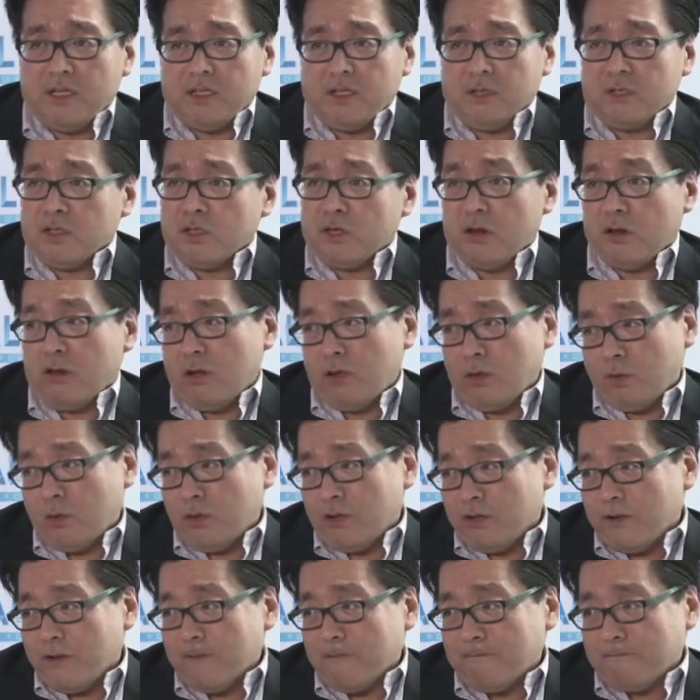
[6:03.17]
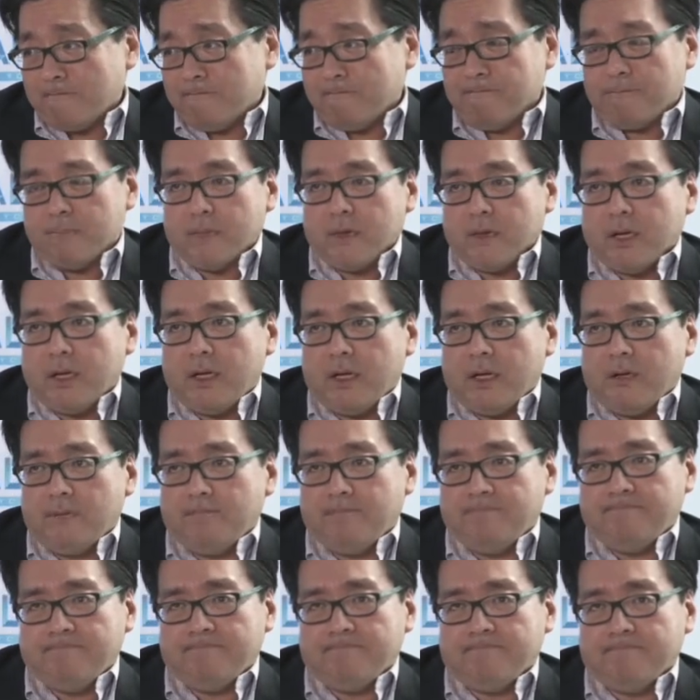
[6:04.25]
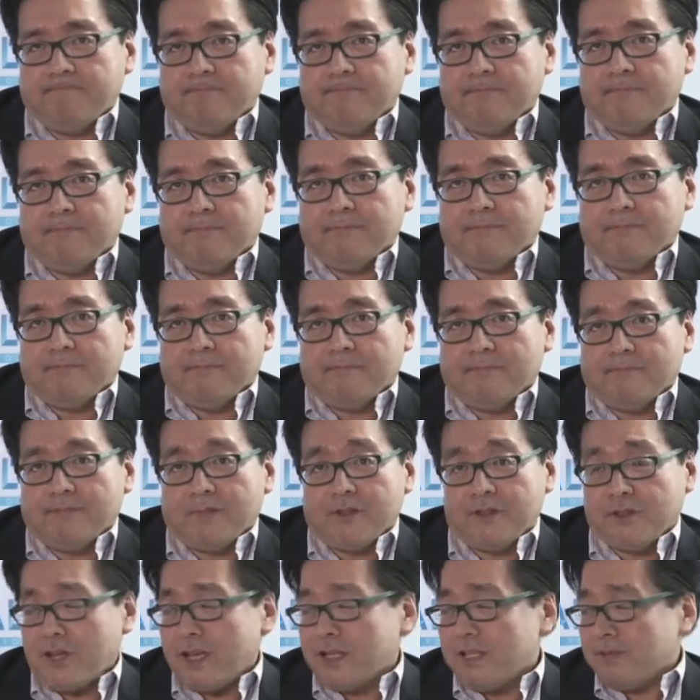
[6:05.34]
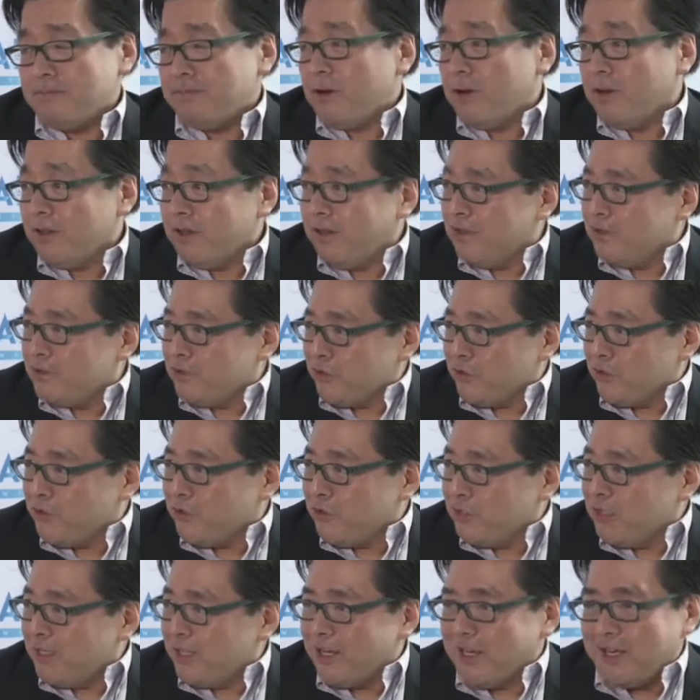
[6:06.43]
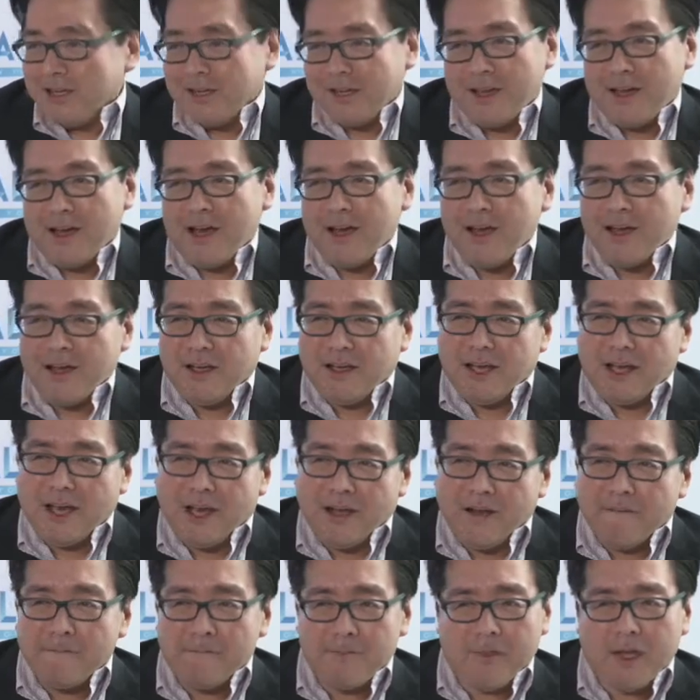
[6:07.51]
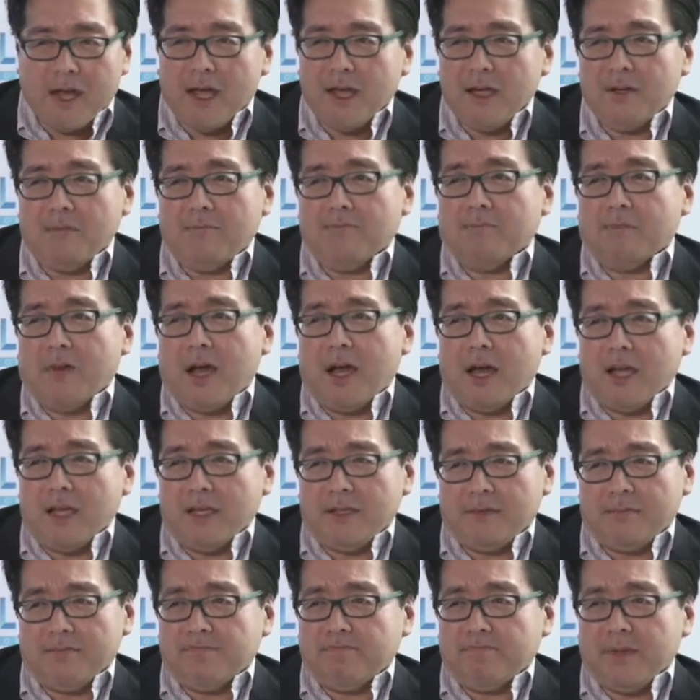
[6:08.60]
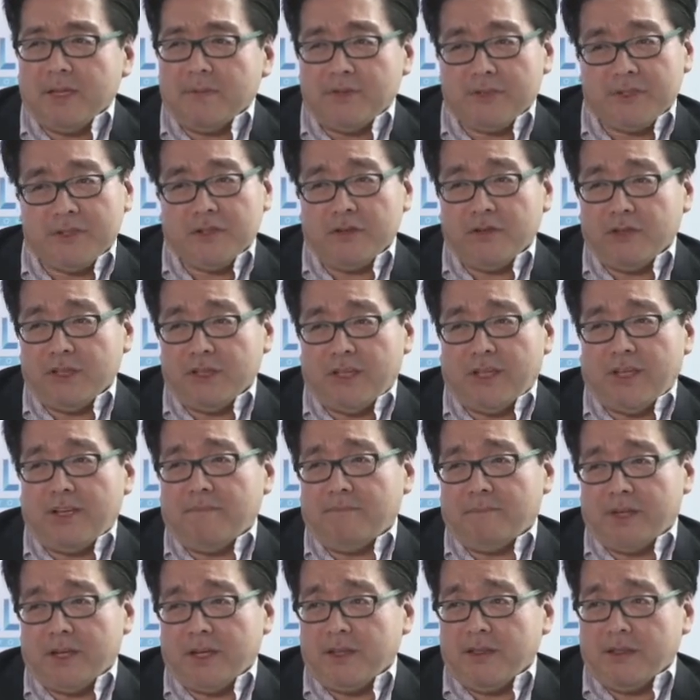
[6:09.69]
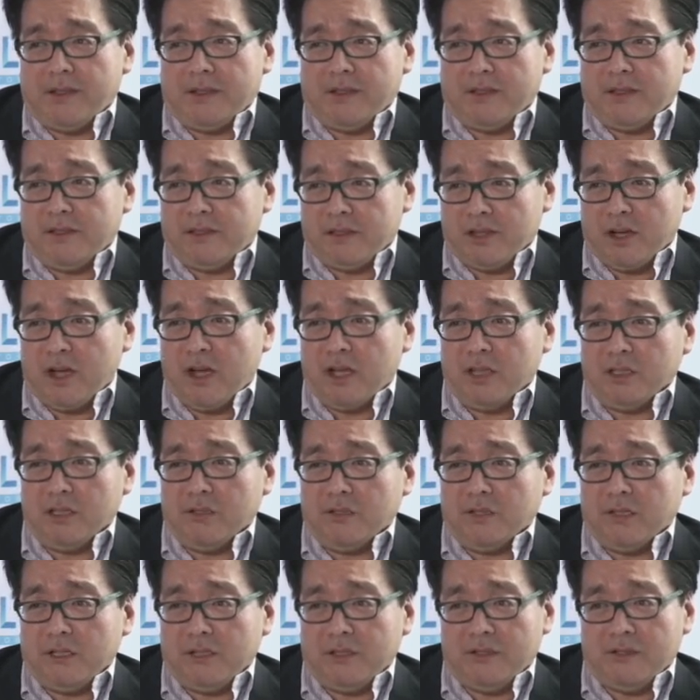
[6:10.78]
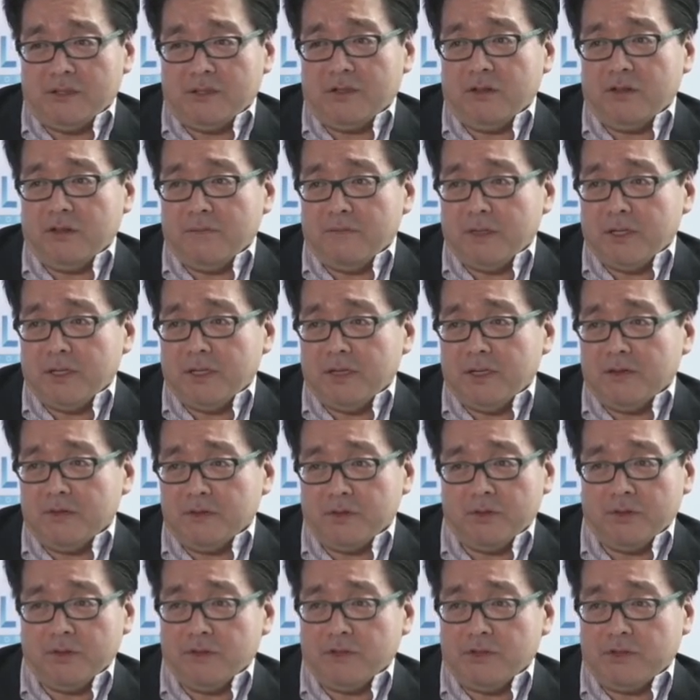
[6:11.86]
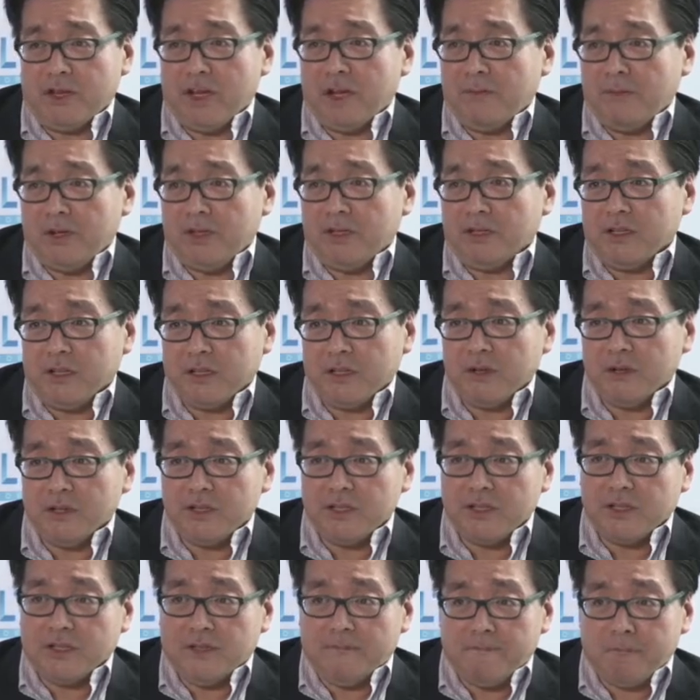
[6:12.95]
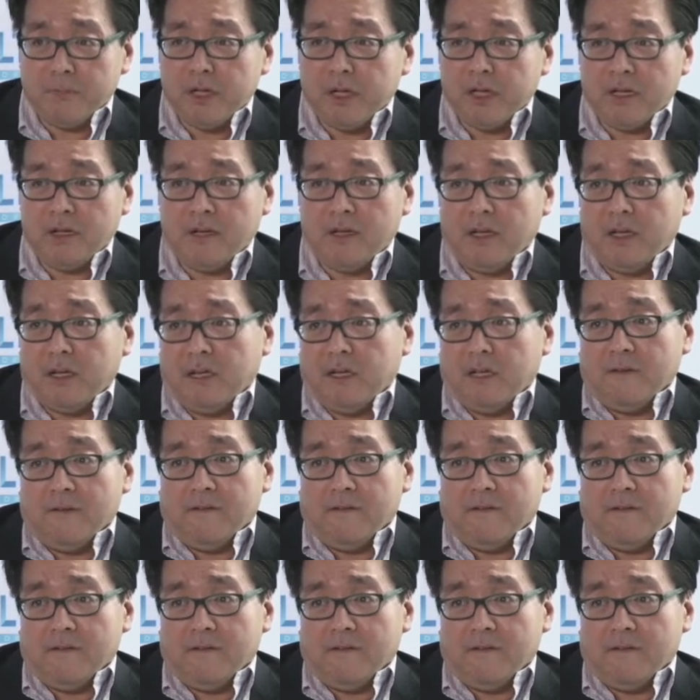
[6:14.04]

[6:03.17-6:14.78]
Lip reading: is a tall order. So that's part of the uncertainty. I am still in the camp that I think the dollar is going to be sort of the dominant currency, but